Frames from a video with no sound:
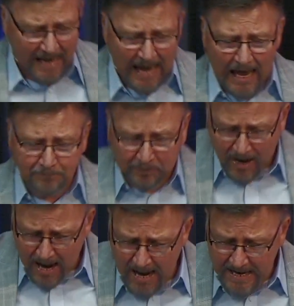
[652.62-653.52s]
God
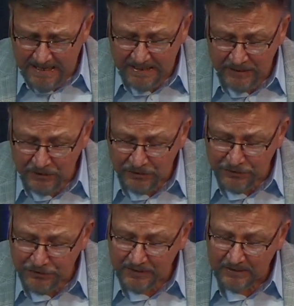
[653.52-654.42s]

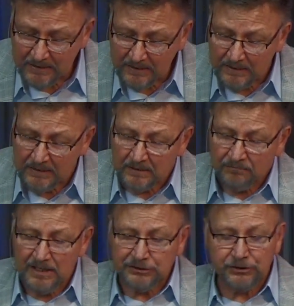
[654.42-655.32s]
praise.
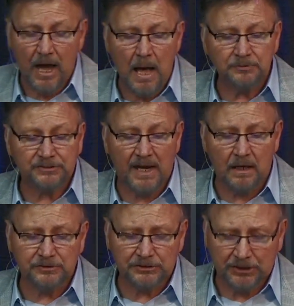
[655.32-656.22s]
This Psalms
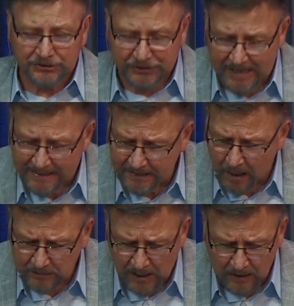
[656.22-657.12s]
tells us to sing in
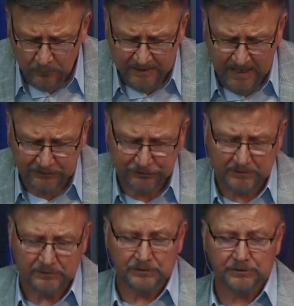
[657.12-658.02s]
our
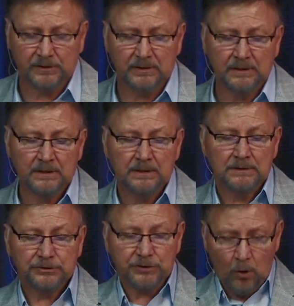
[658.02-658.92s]
congregations.
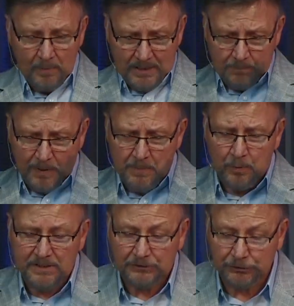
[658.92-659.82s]
So many
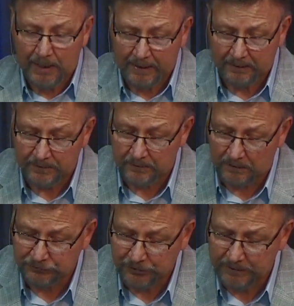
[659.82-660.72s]
people can stand and
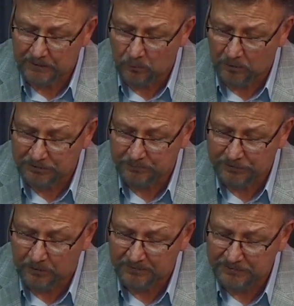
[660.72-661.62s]
not sing in a worship
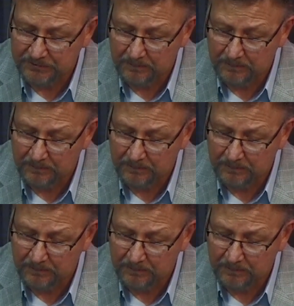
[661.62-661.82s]
service